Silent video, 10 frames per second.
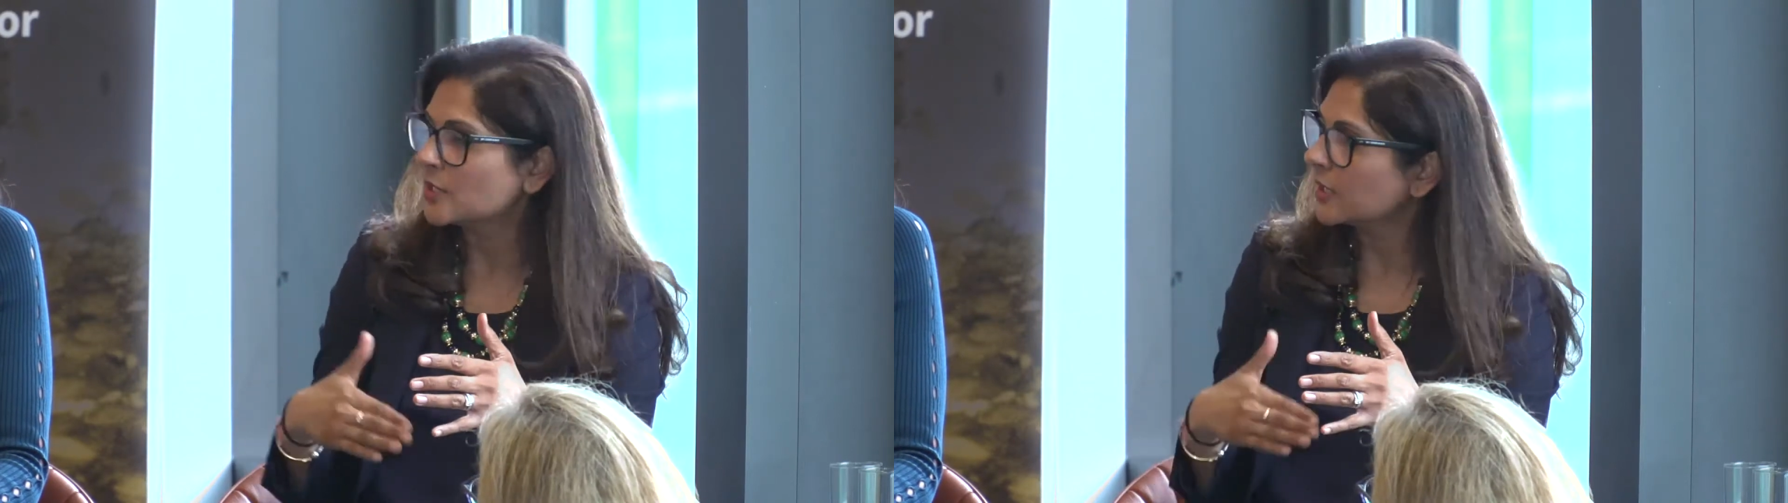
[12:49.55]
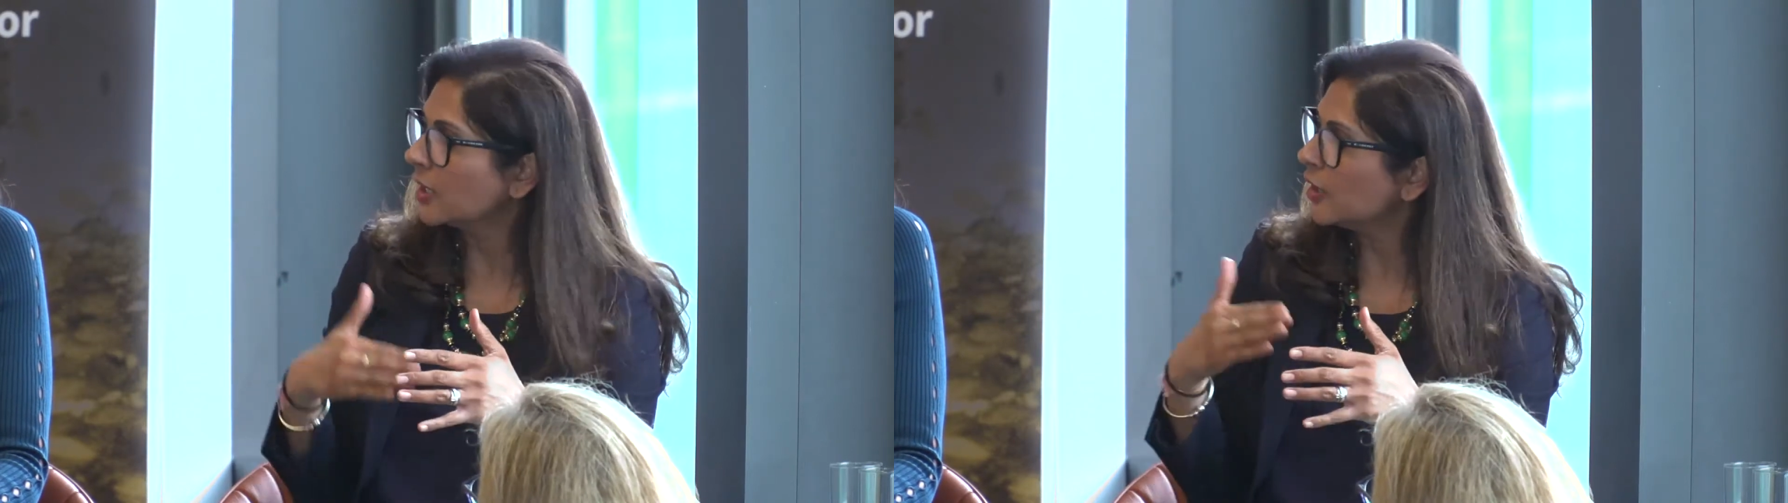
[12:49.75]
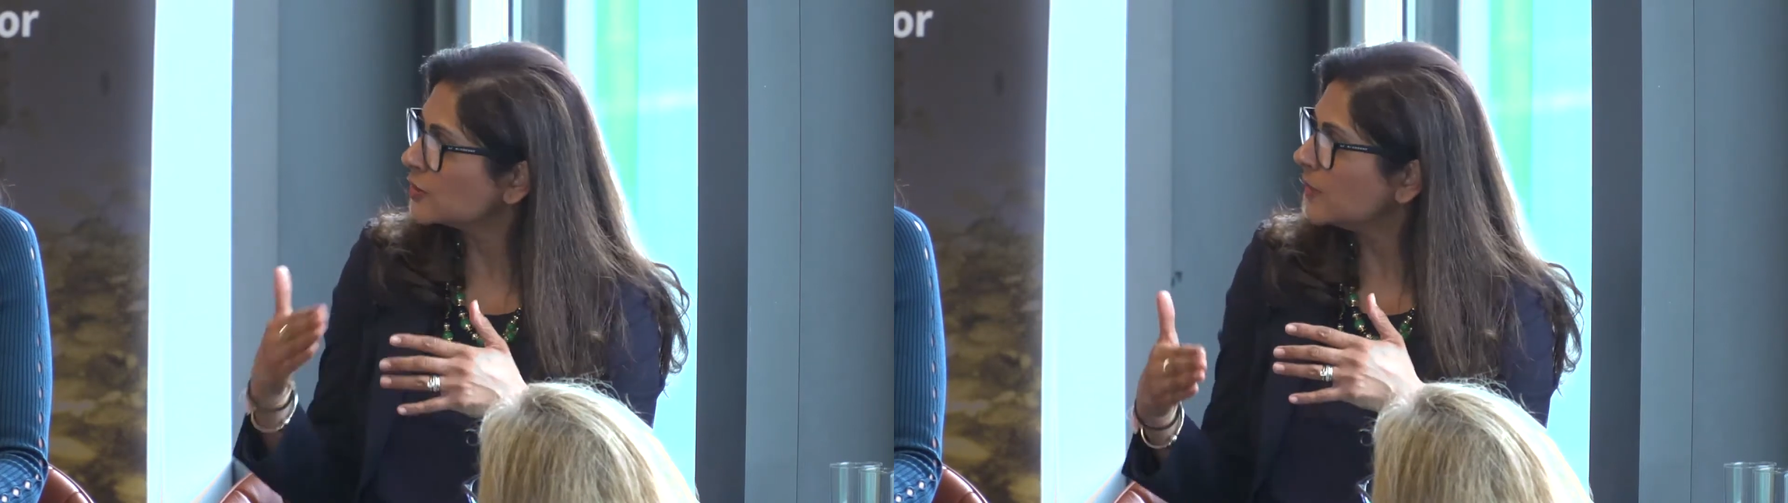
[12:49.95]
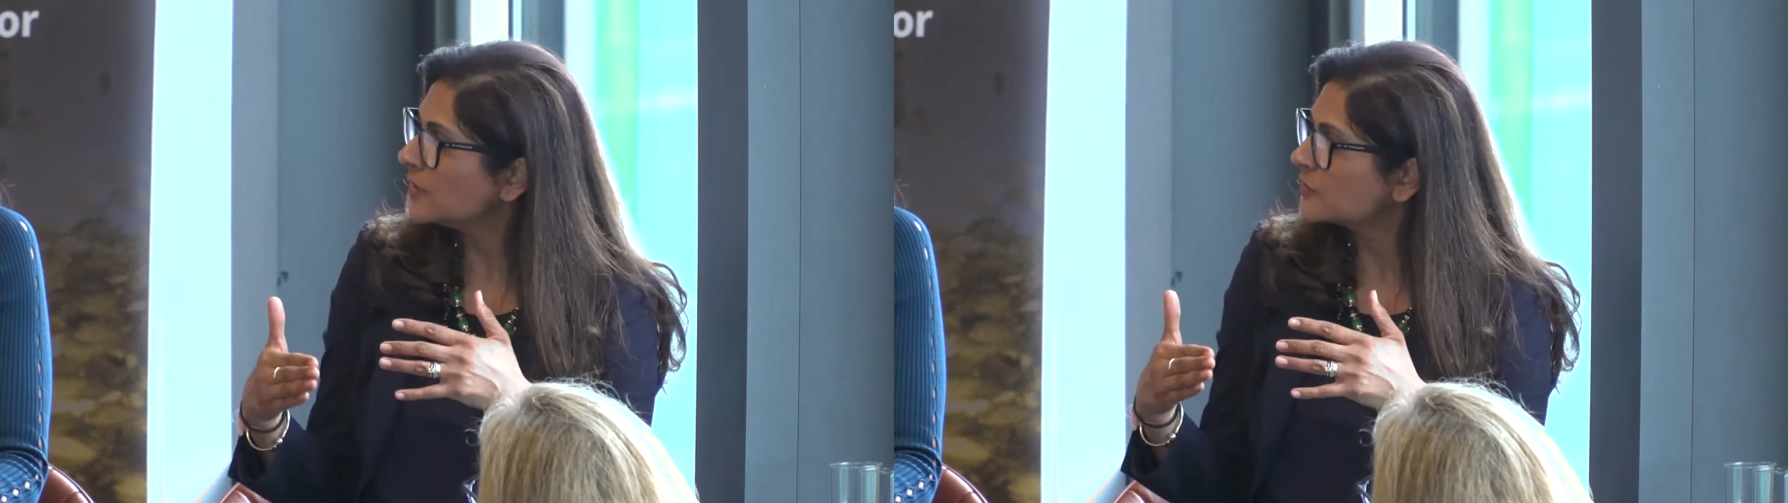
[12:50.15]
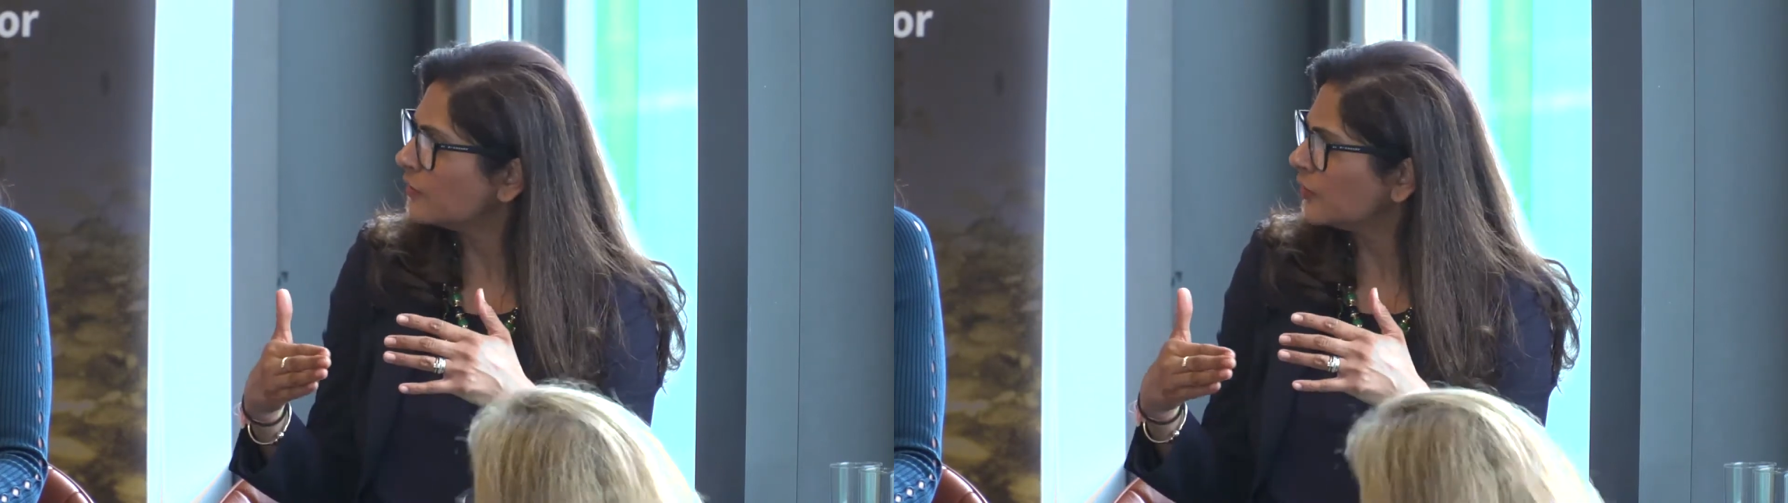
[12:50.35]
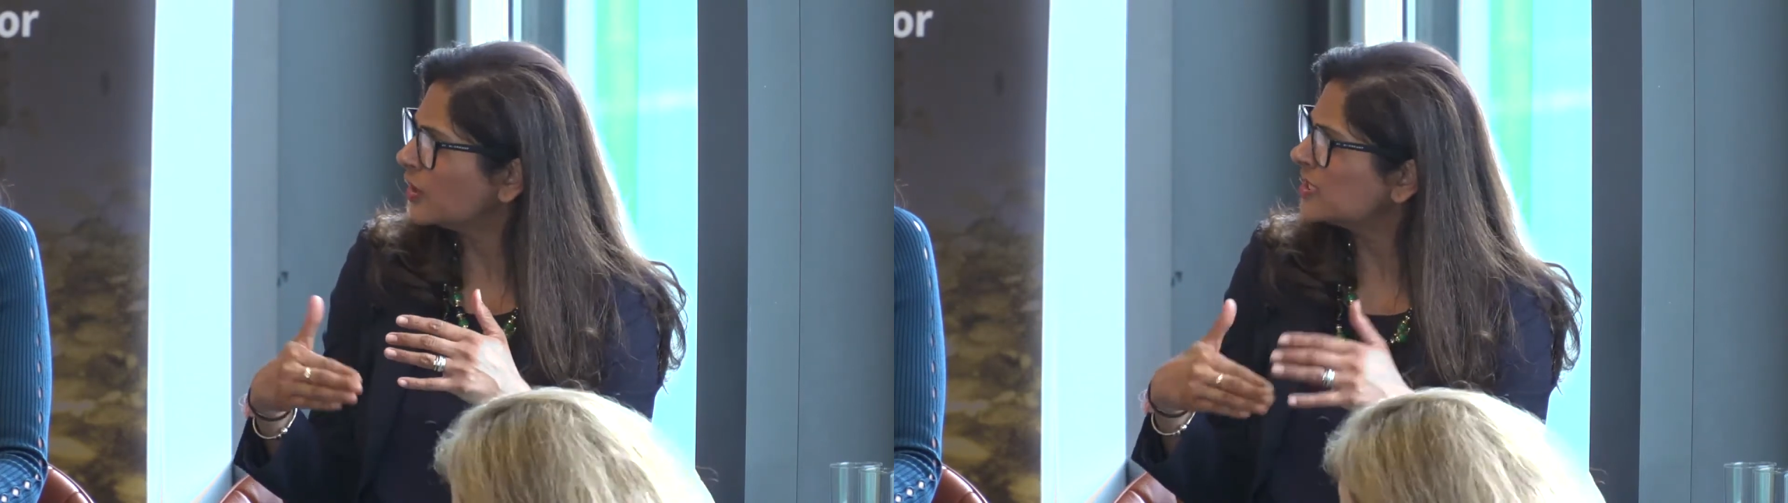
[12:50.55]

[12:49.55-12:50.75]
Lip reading: so I can go to her sort of on a